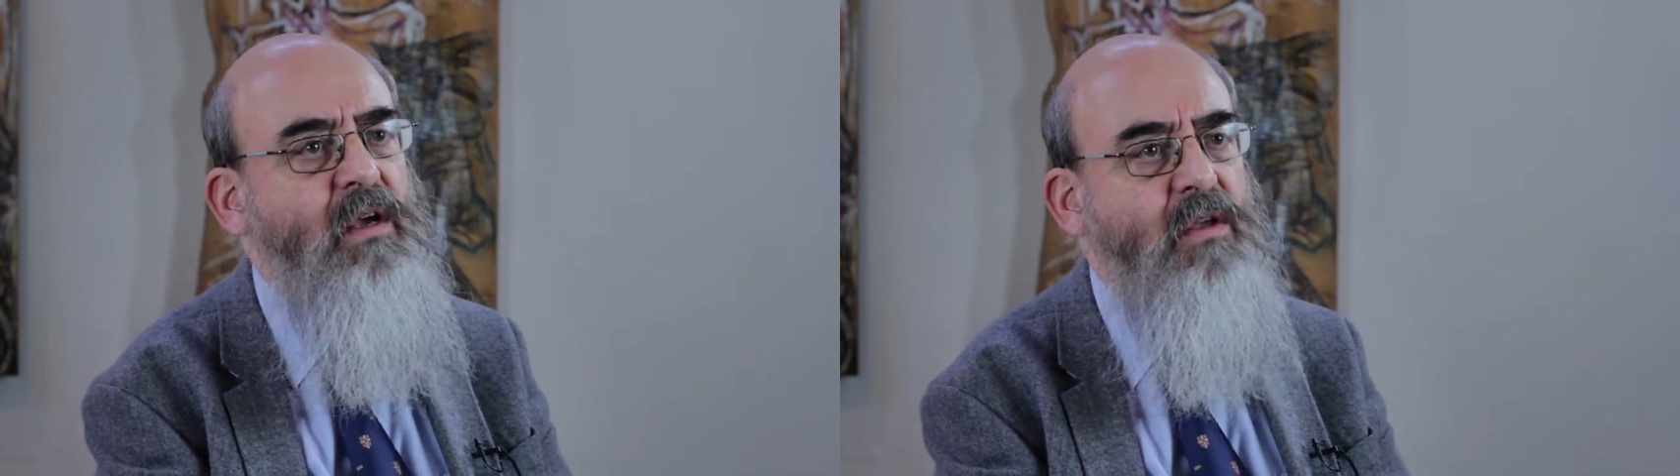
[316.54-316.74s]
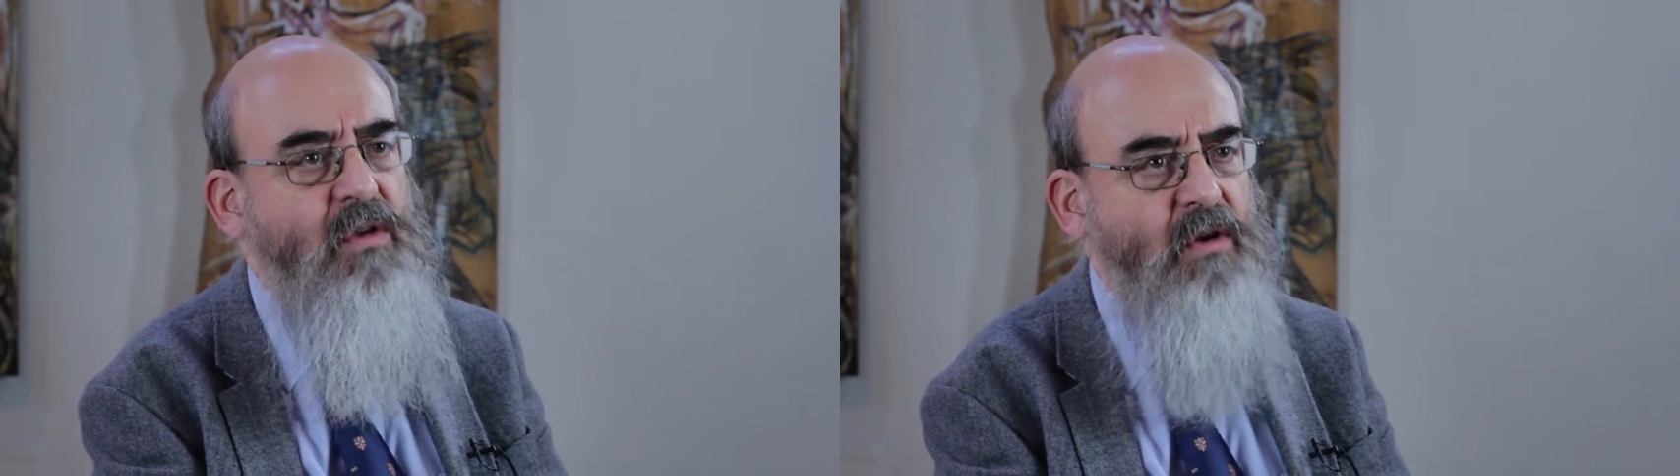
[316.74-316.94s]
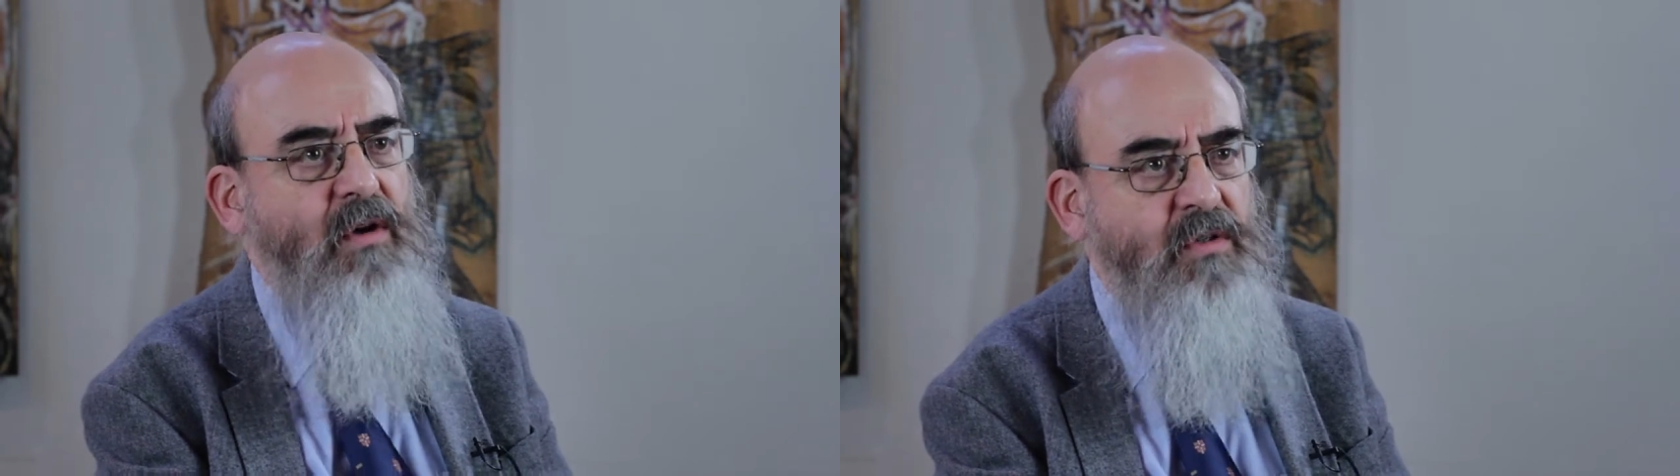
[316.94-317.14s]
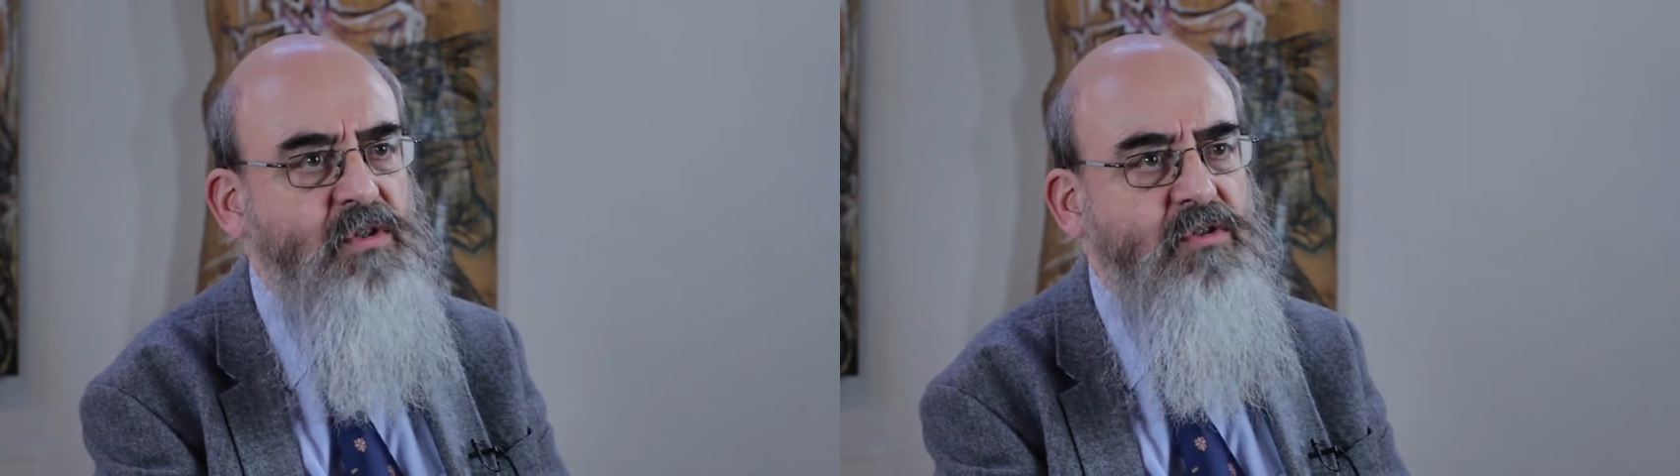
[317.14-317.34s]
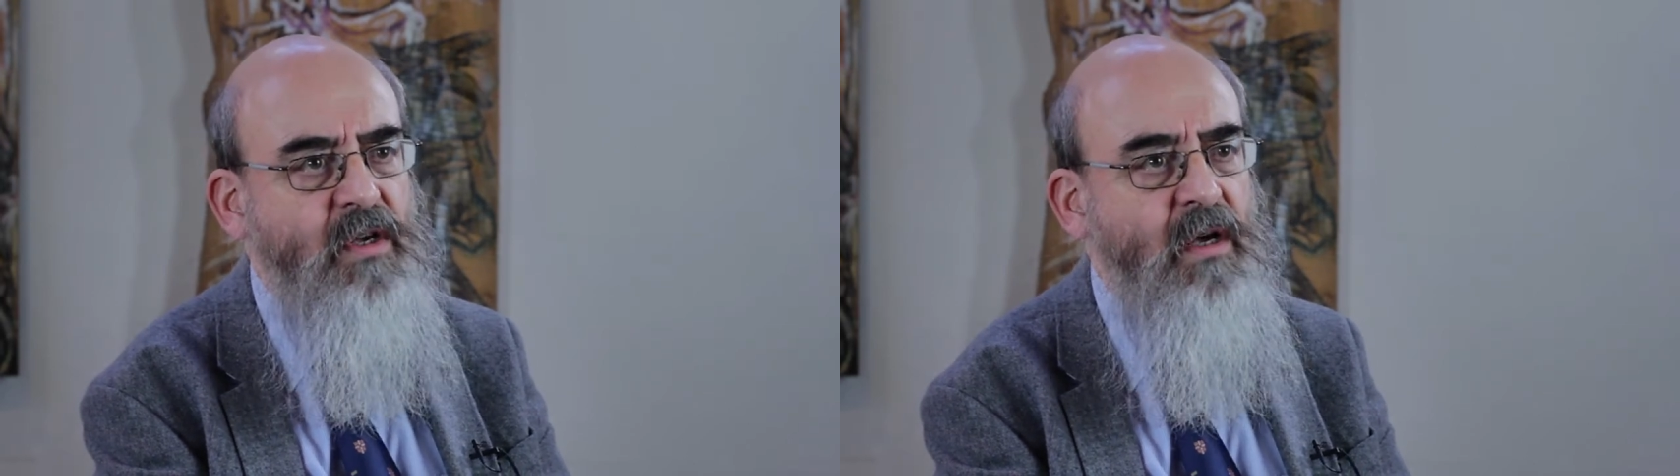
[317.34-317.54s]
he'd got
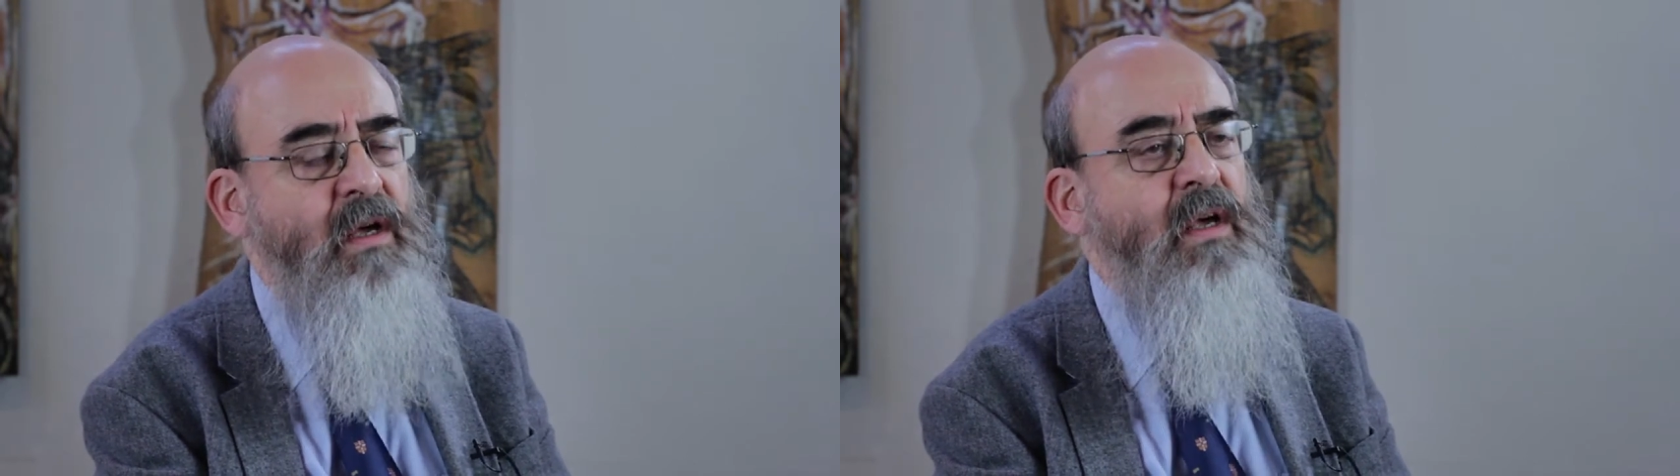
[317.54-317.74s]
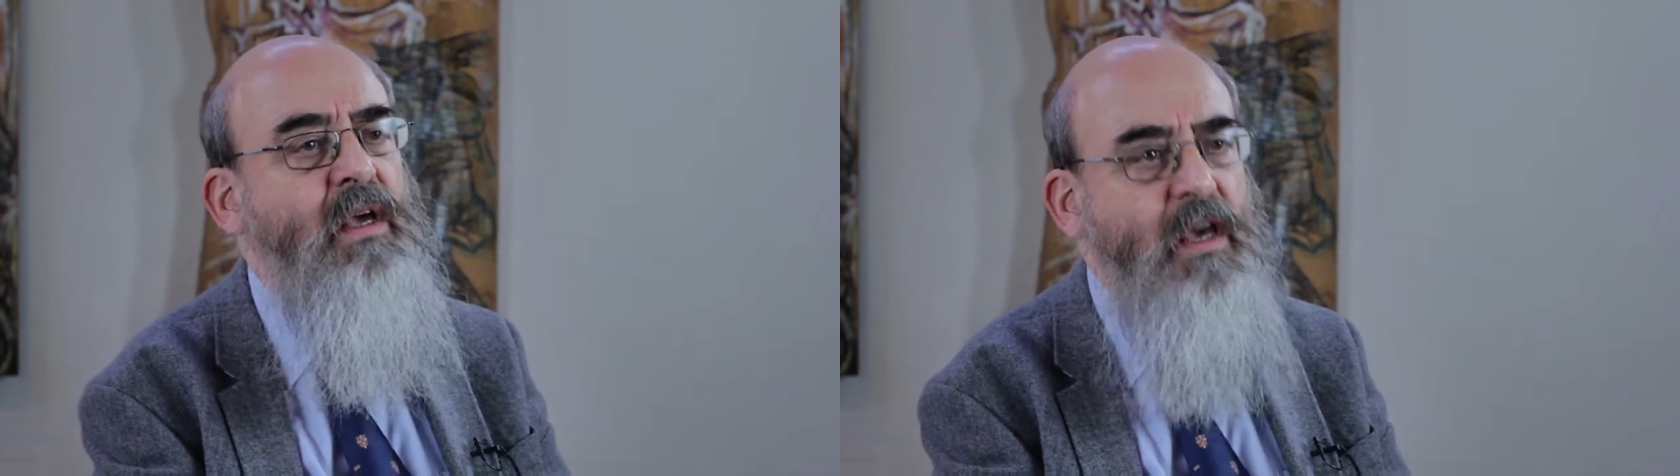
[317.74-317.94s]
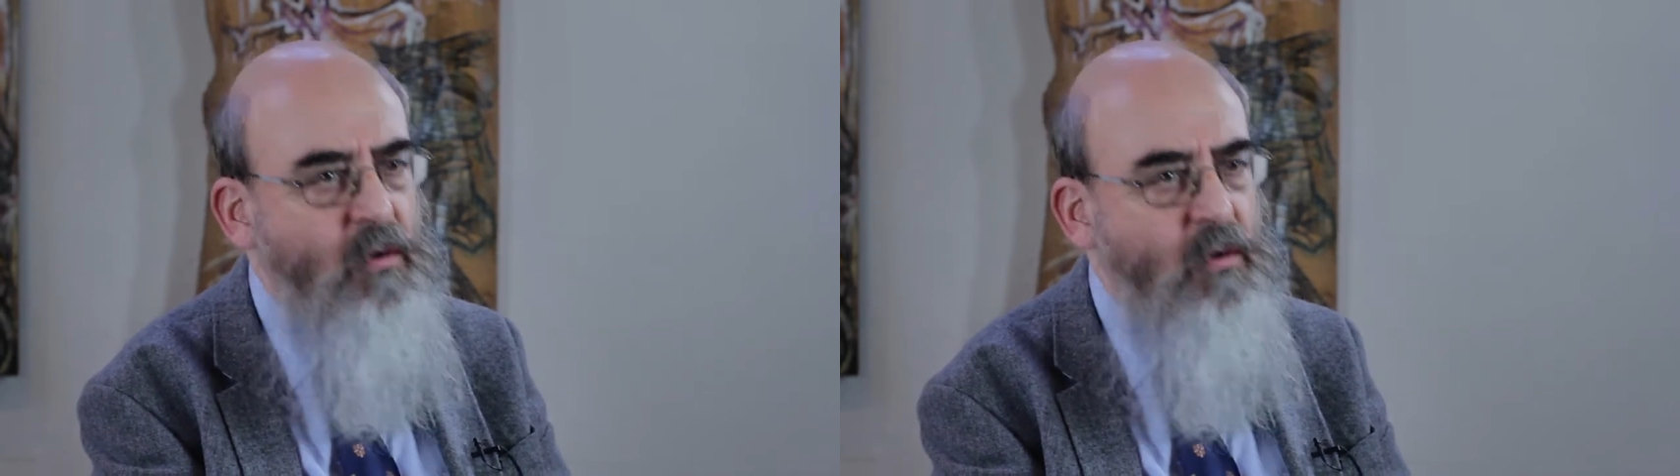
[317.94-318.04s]
Austria. He